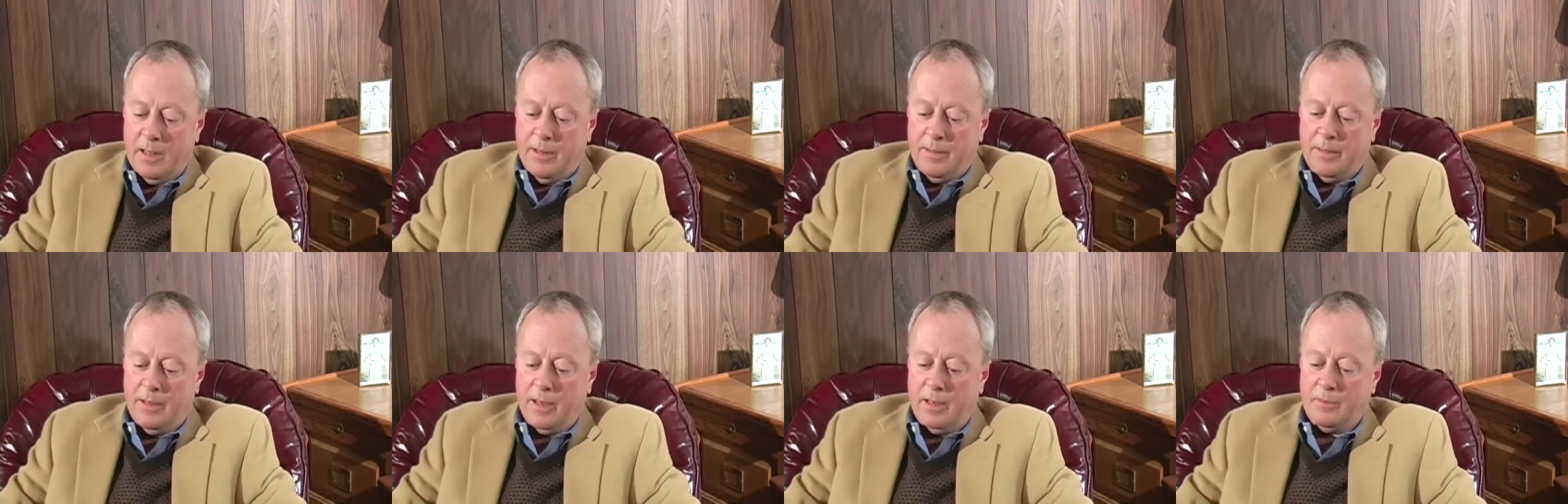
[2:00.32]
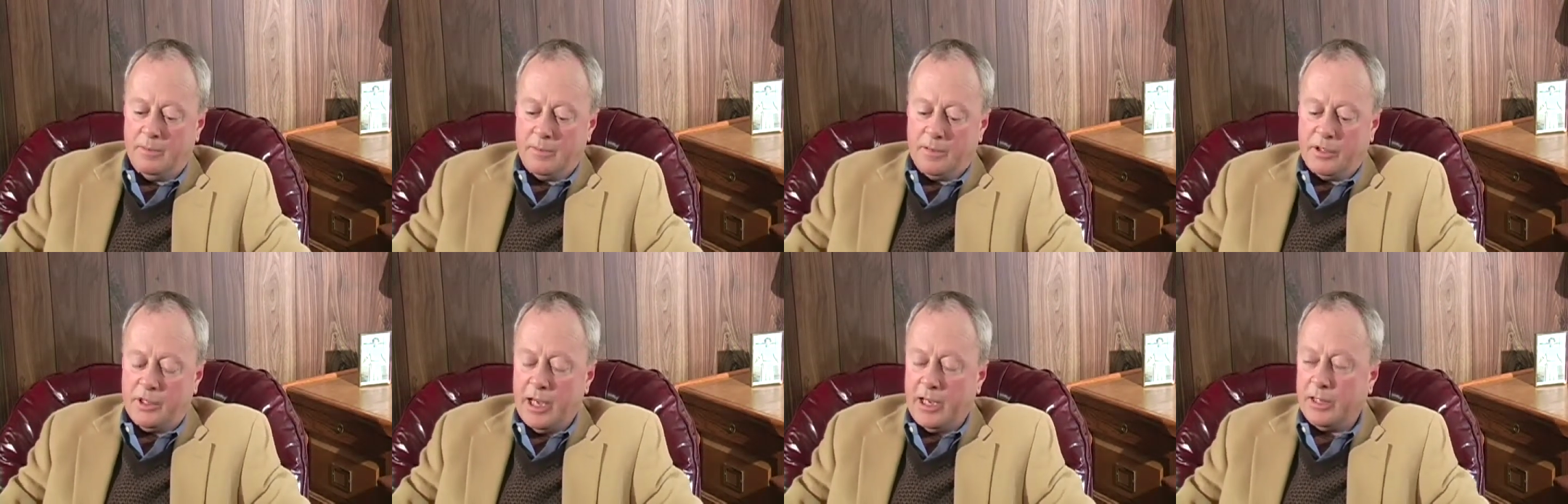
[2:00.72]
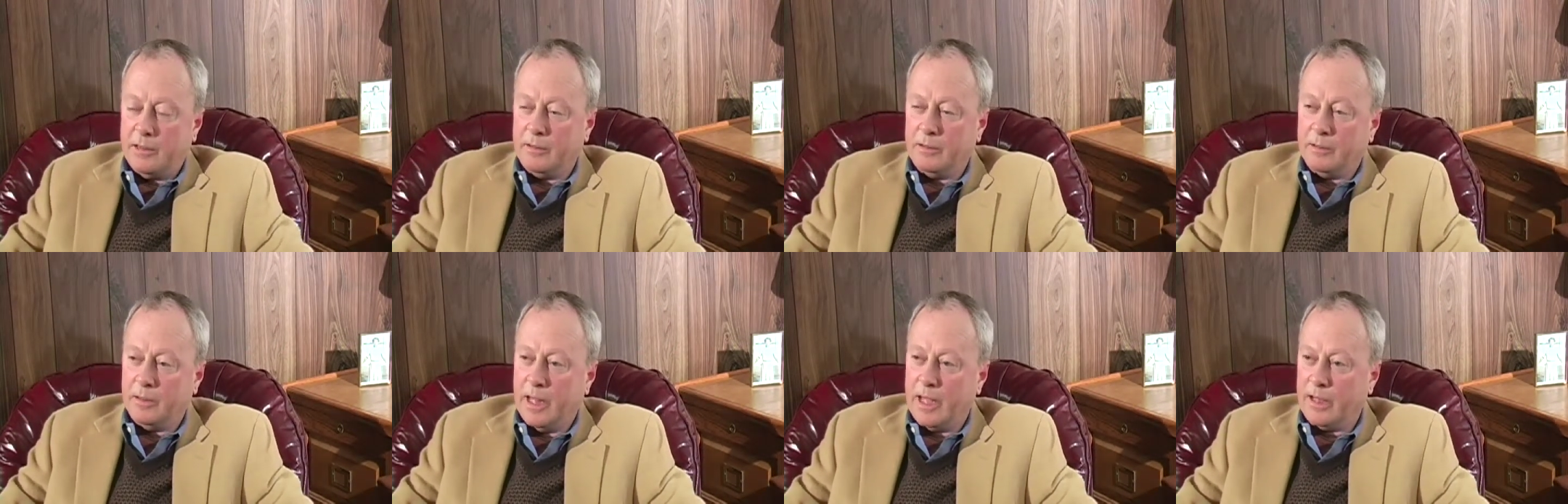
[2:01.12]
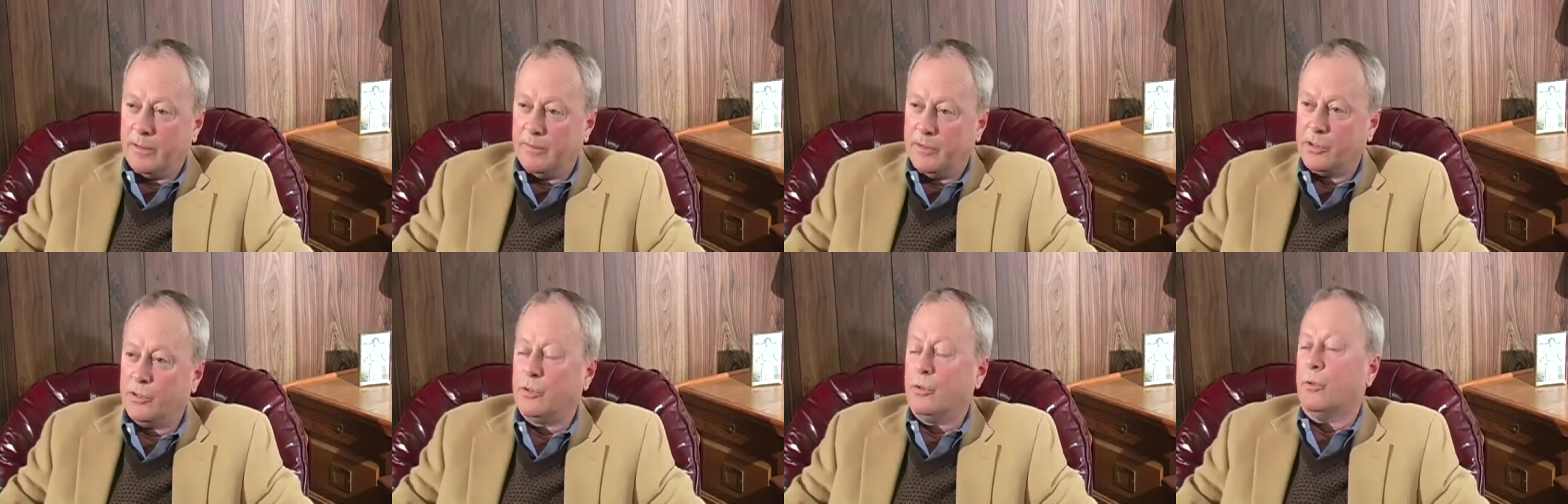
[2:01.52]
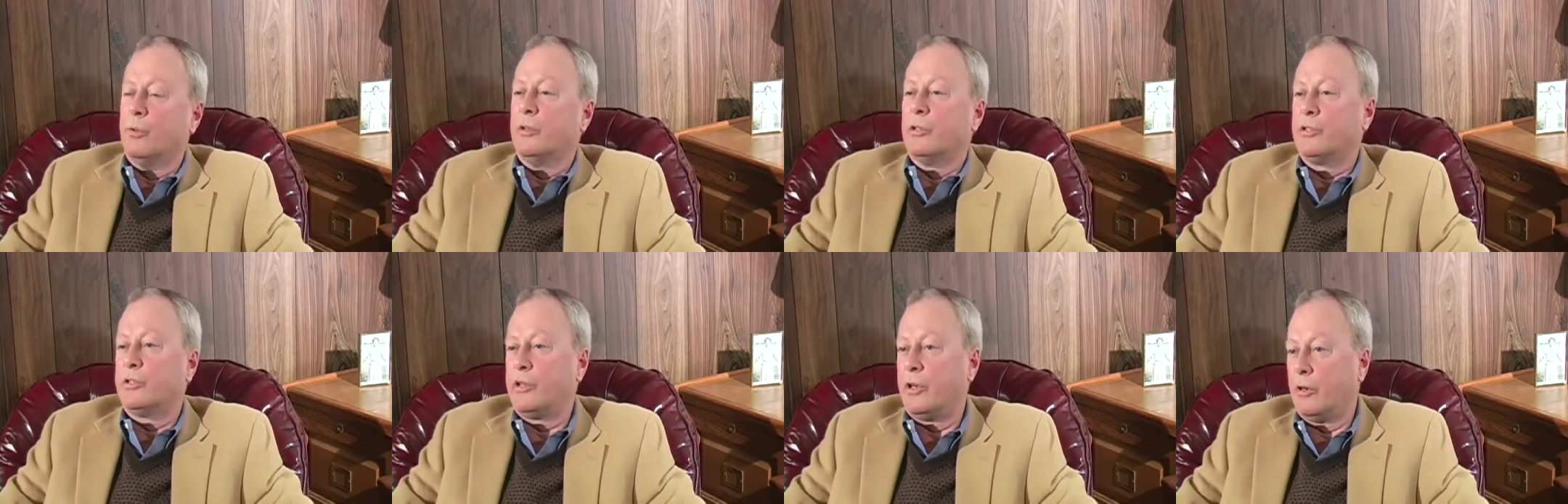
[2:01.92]
The second leg of the stool
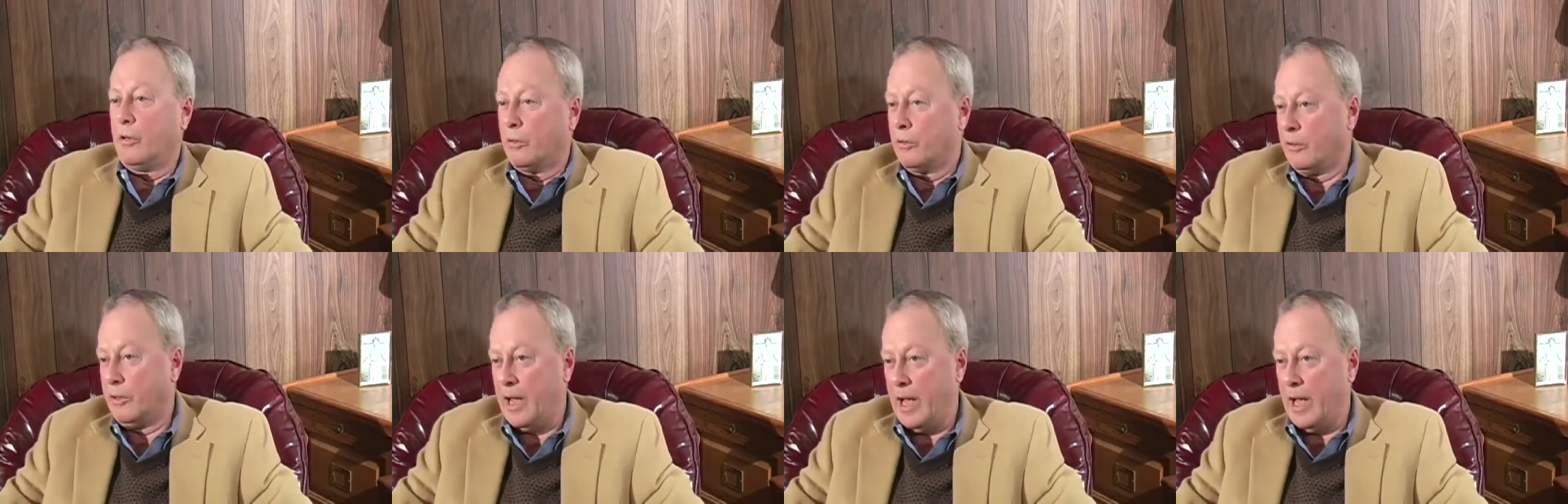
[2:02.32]
is shareholder